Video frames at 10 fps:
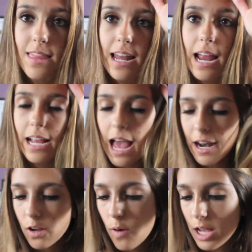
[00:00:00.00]
Then
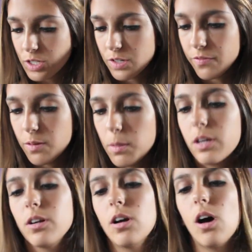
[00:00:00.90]
I got a question from
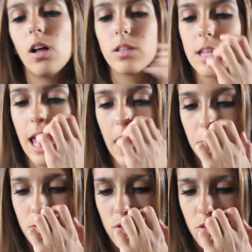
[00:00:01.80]
a girl named,